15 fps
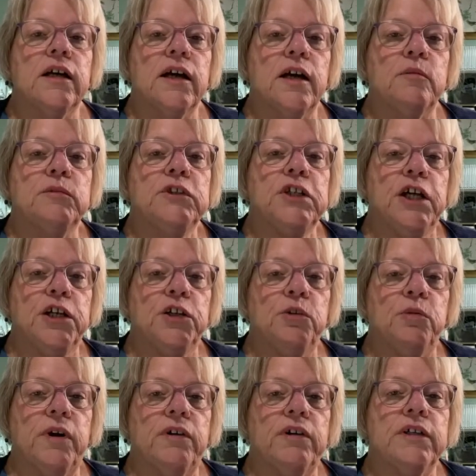come
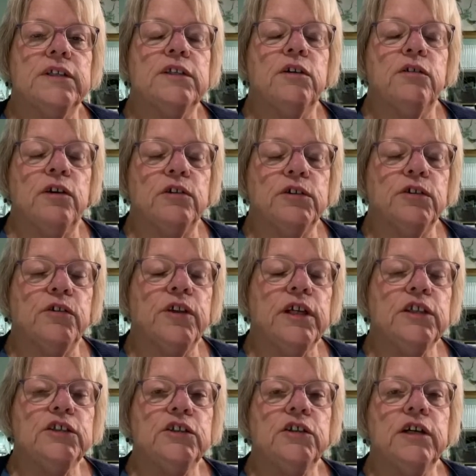January. So those are
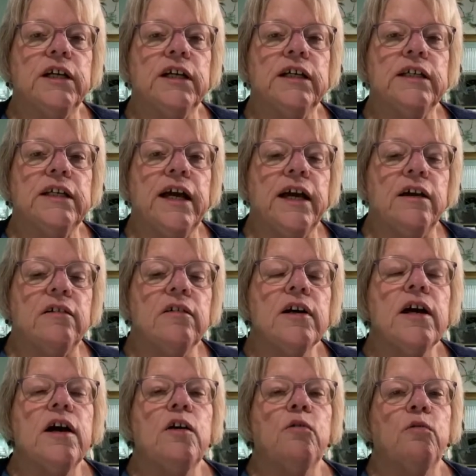things you can get now.
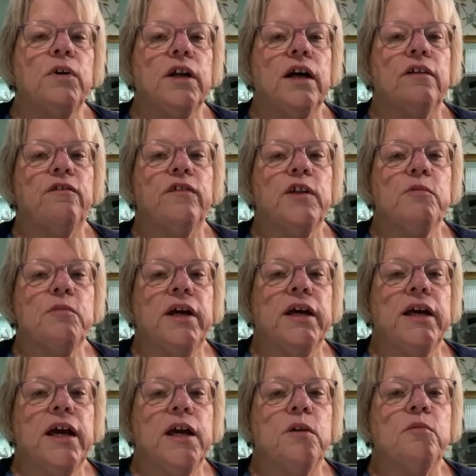When I flip my
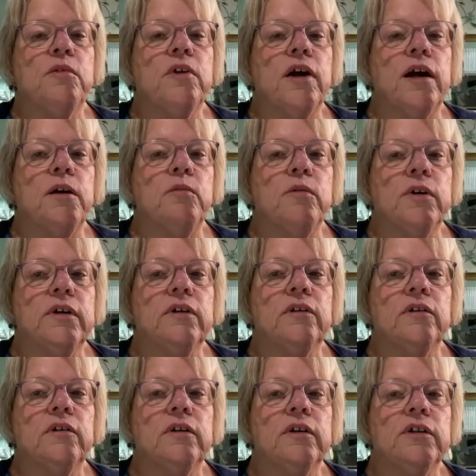camera, I
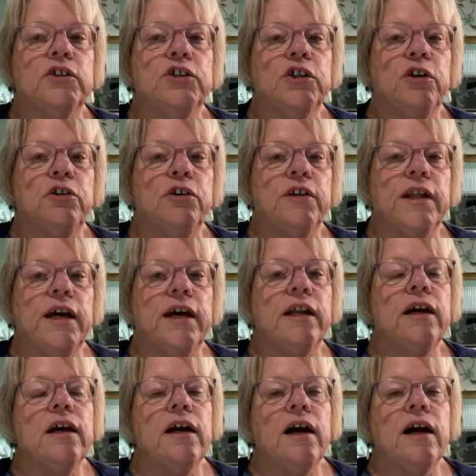will show you that.